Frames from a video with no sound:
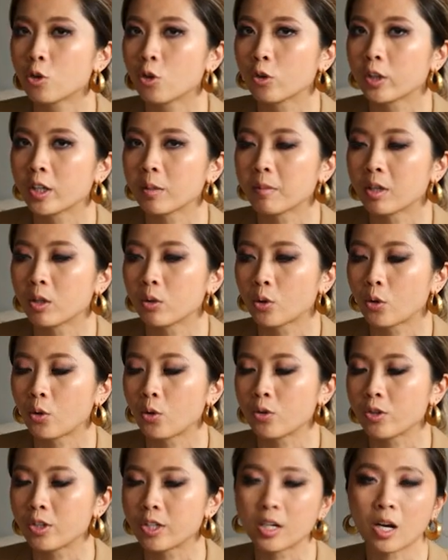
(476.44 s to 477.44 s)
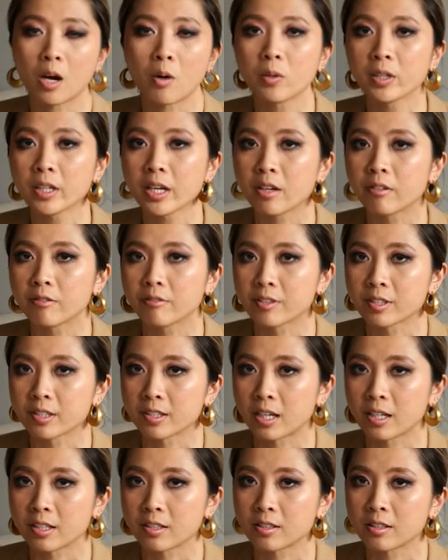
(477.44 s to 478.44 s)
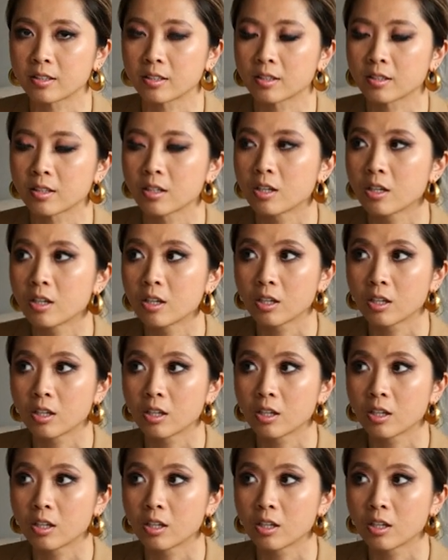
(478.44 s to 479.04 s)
talking about Gucci, I want to emphasize this.